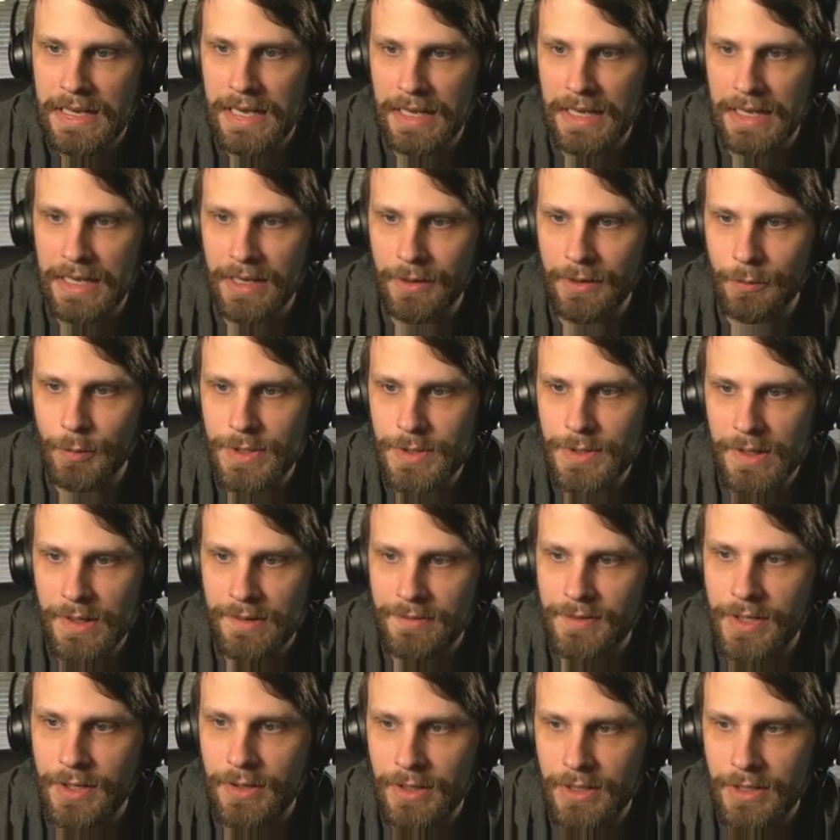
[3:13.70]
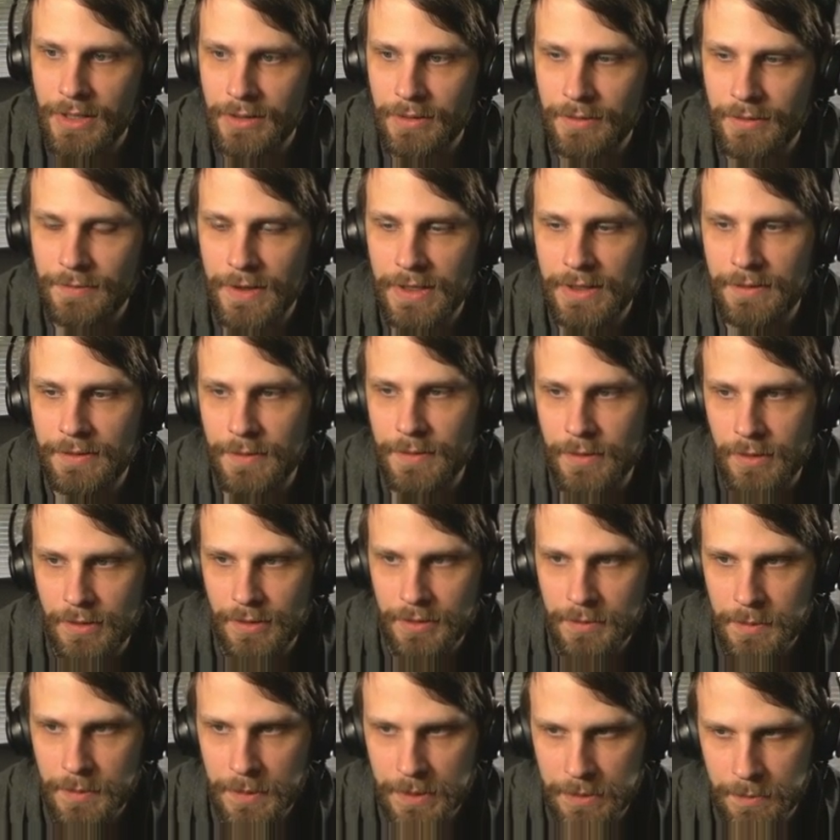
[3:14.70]
We do have Guardian of Faith for a
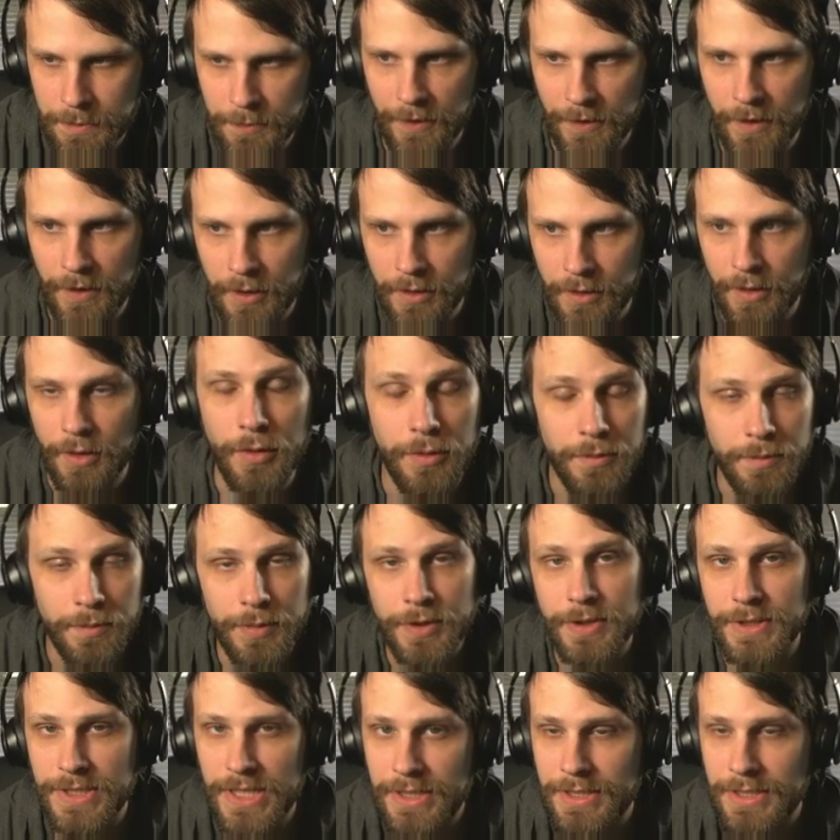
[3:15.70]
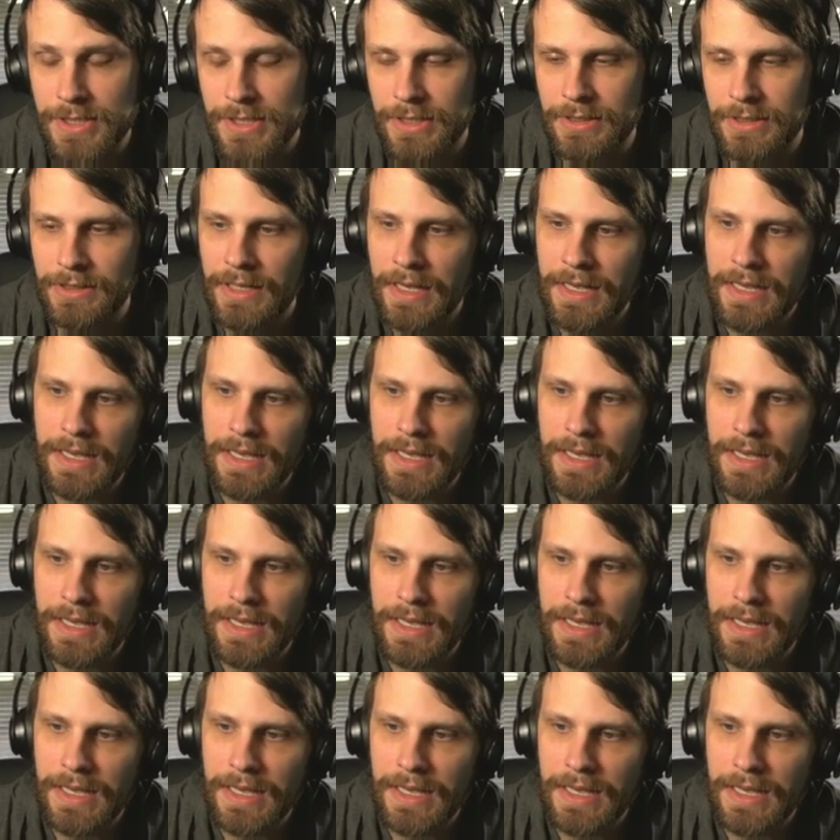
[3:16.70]
little bit of our own protection.